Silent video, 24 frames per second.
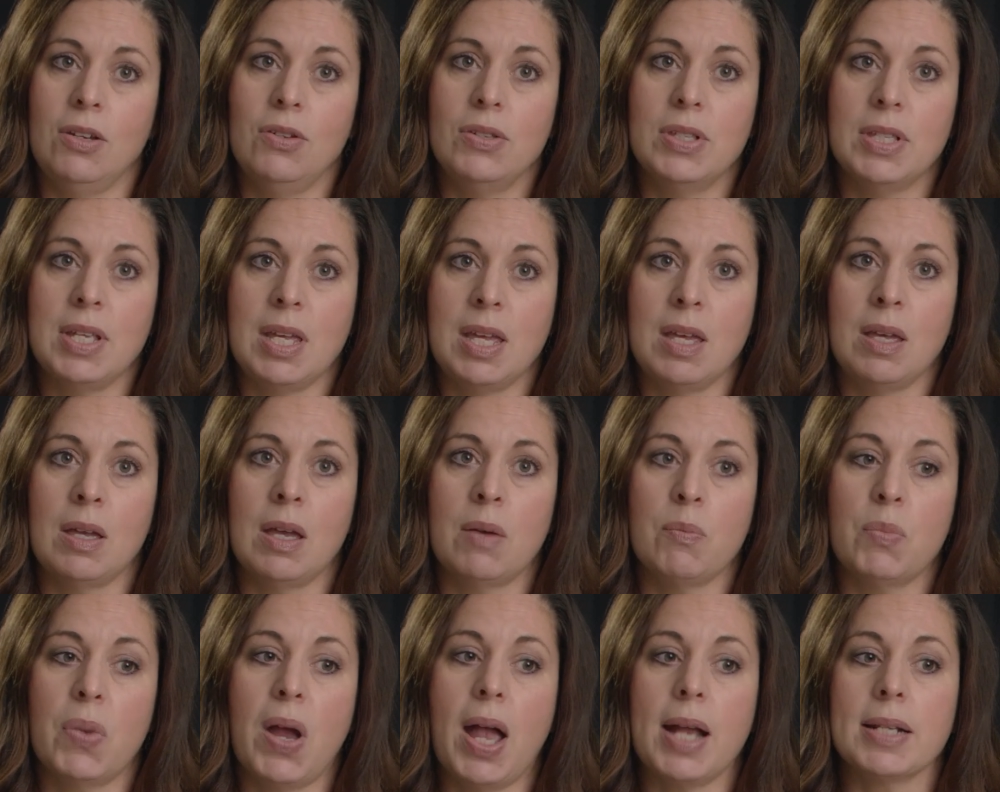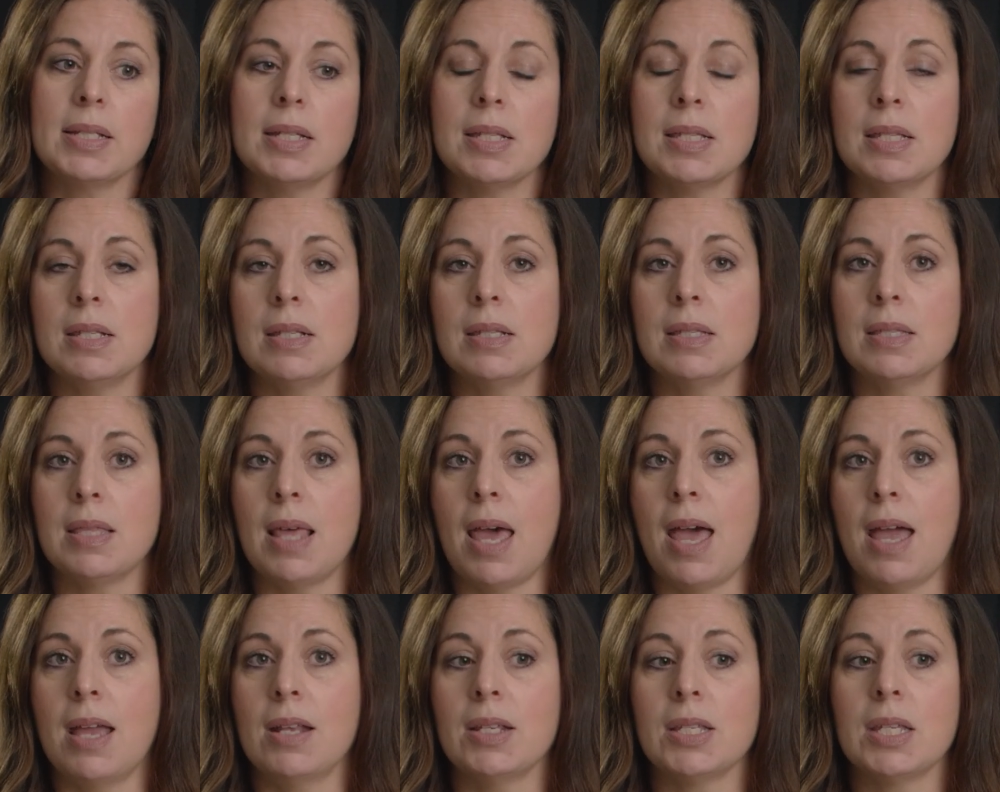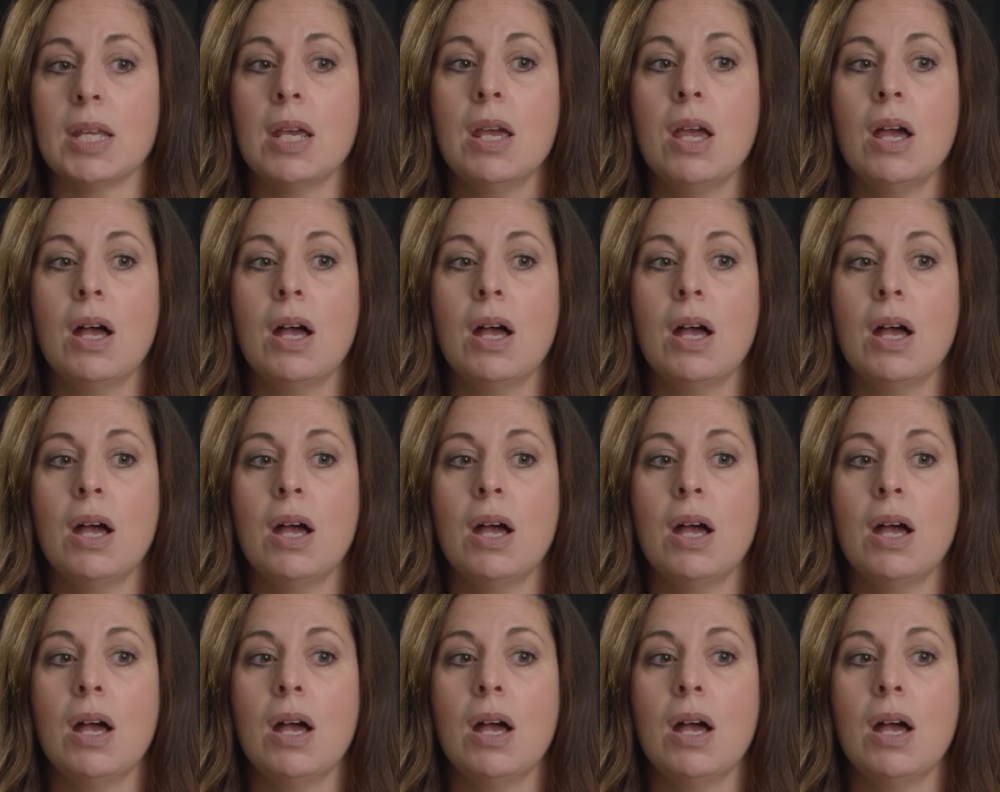using practices that